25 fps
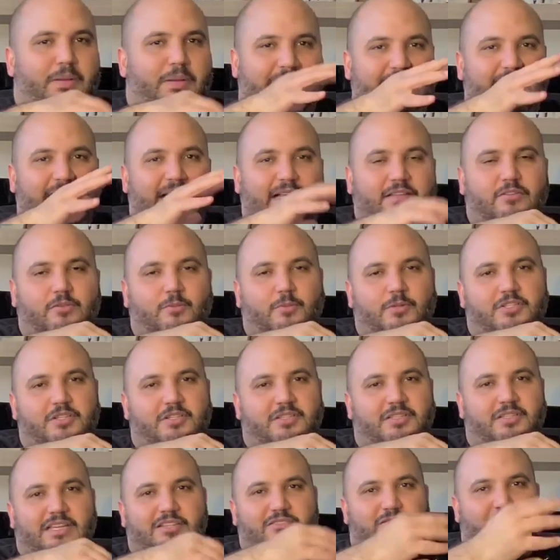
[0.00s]
pay that too much
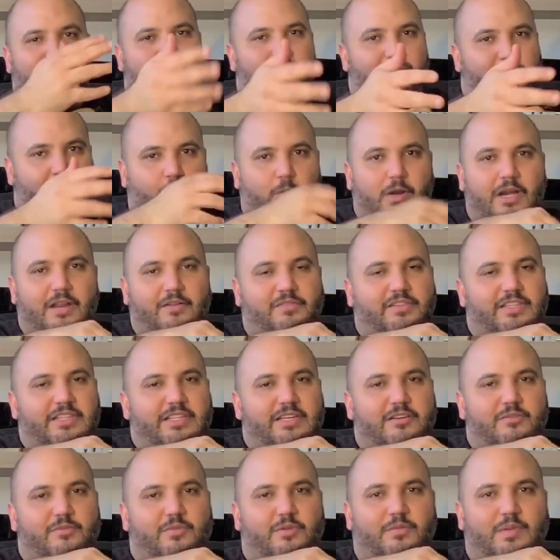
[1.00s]
attention. And from what I've
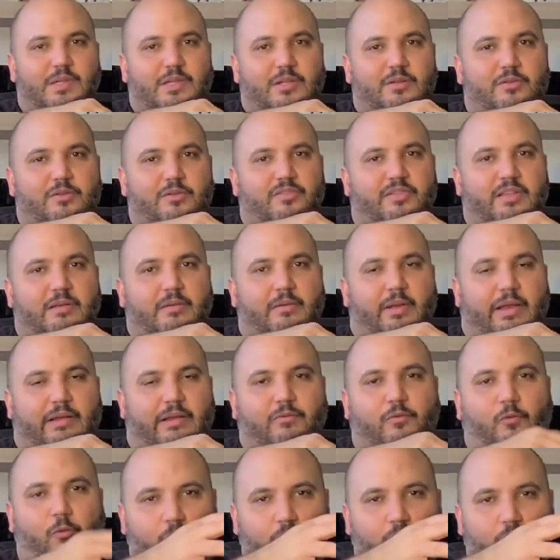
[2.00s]
seen in reviews
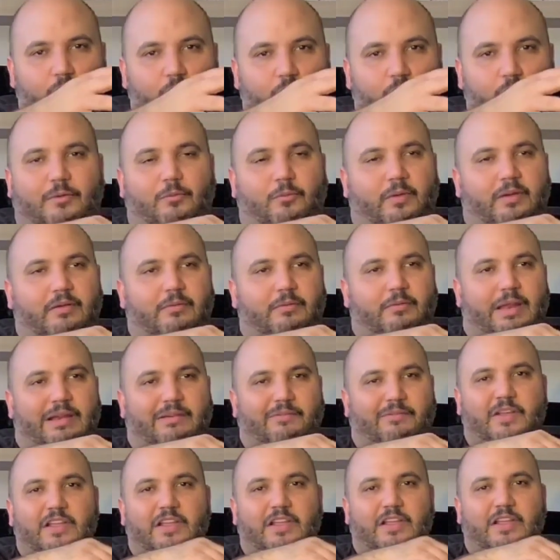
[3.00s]
and forums and
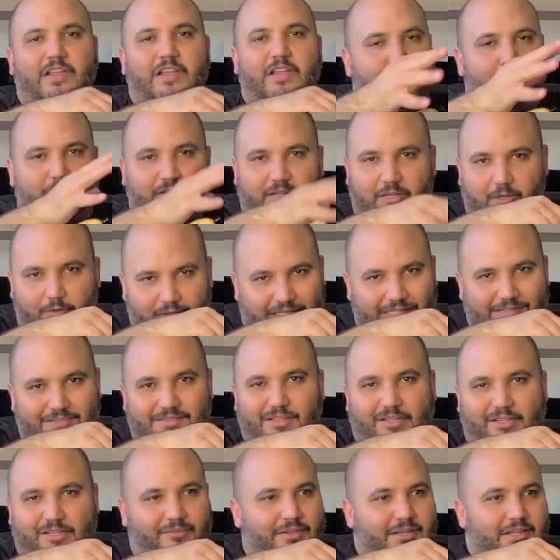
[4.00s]
Facebook groups and all that
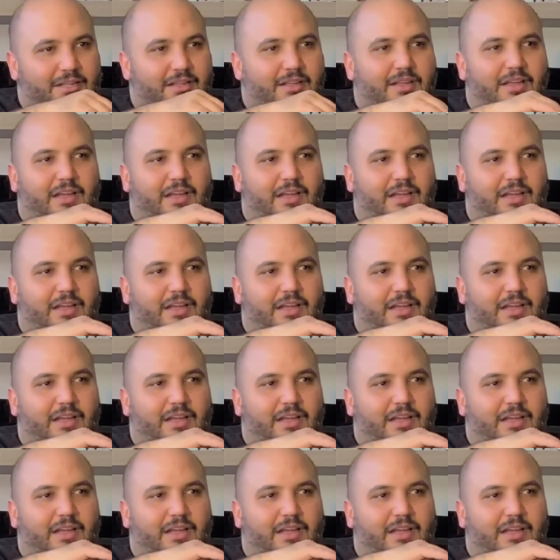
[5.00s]
stuff,